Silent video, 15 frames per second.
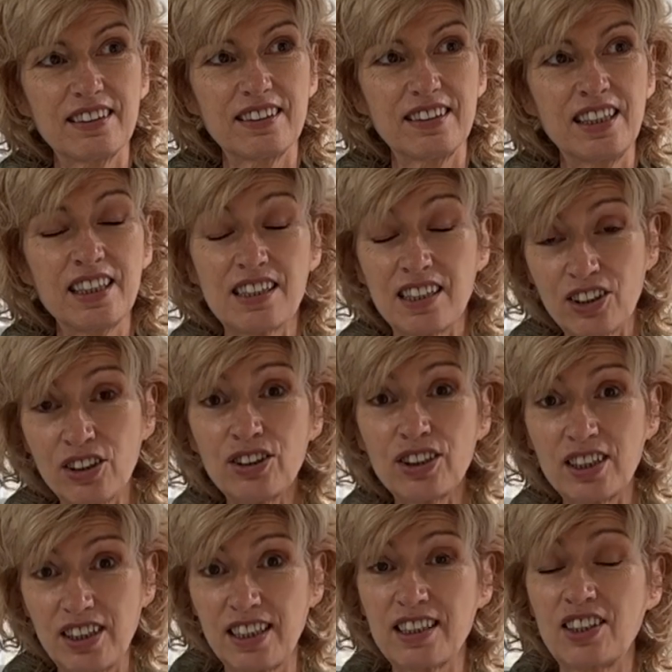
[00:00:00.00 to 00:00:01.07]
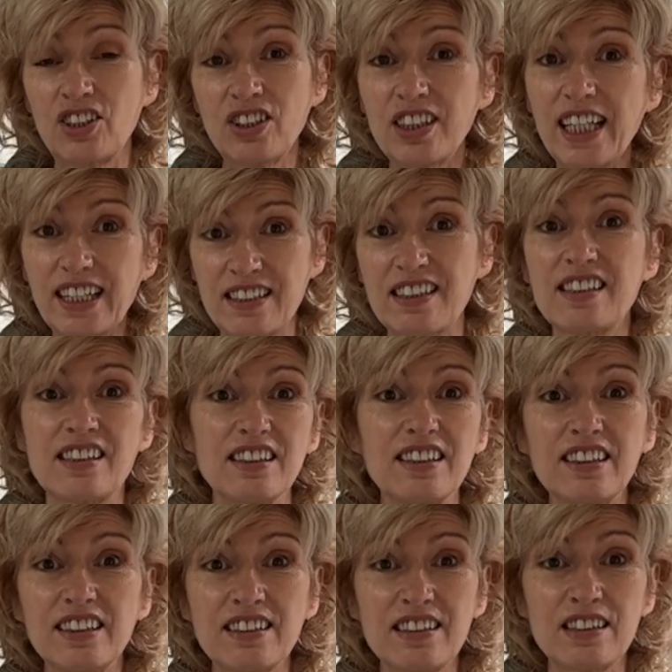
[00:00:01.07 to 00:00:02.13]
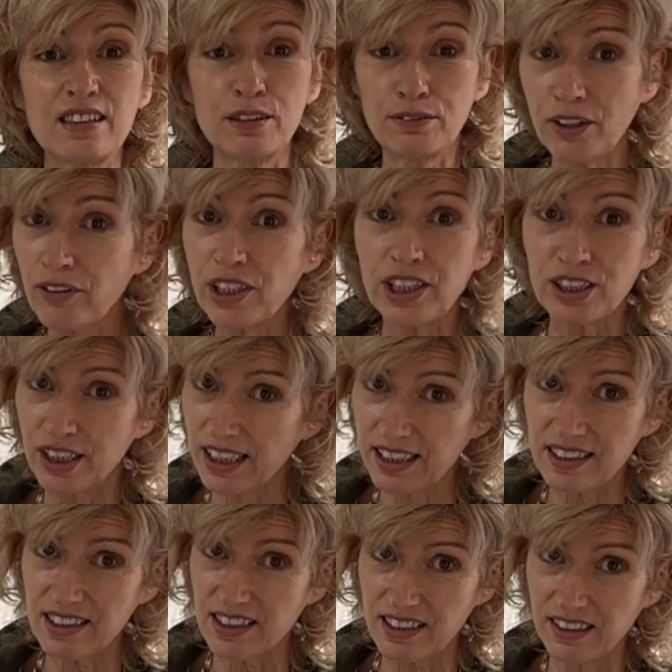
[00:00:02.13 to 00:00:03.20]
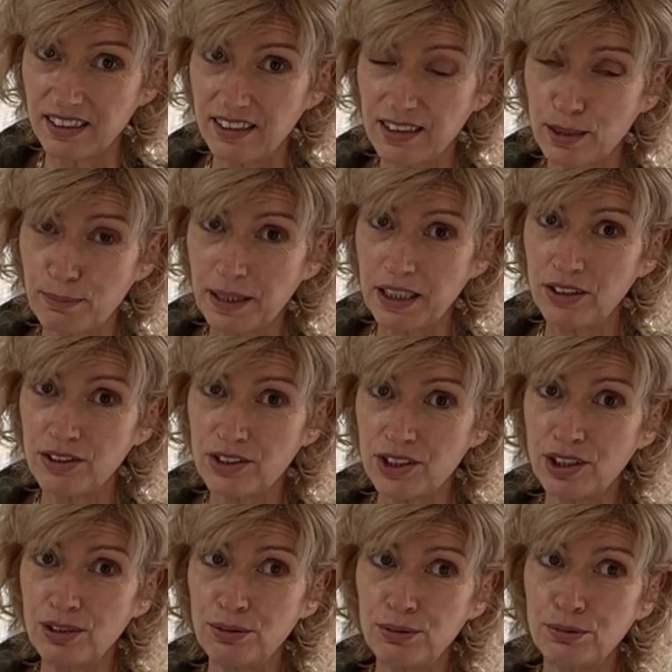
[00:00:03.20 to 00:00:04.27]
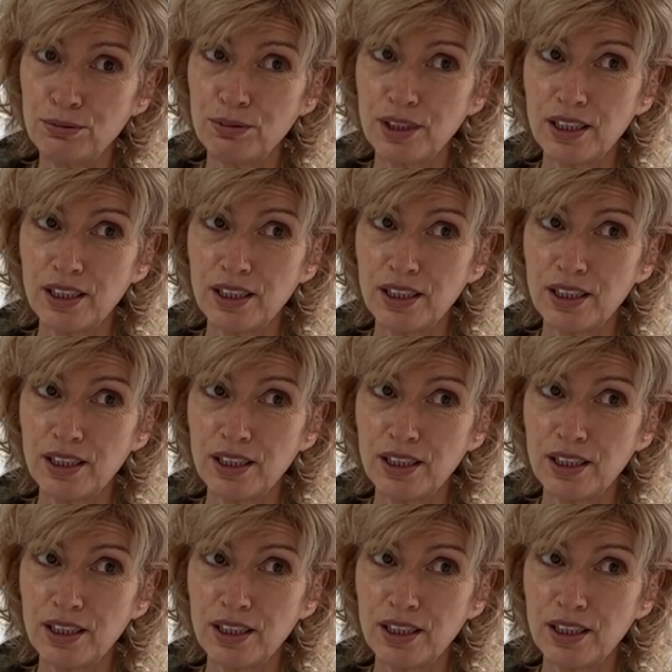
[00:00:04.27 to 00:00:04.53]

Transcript: It's a good exercise. It's a very good exercise because you